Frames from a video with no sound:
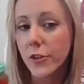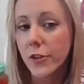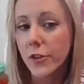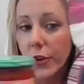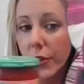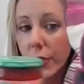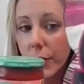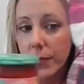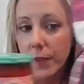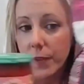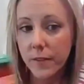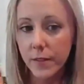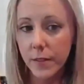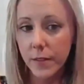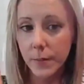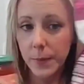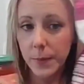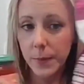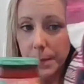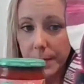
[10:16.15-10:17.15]
So this
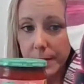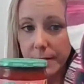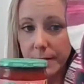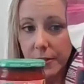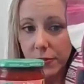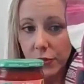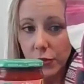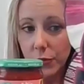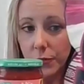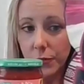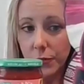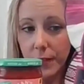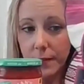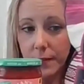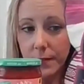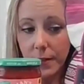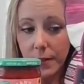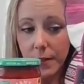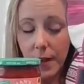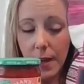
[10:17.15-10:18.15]
could be a potential
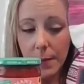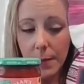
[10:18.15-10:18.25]
flavor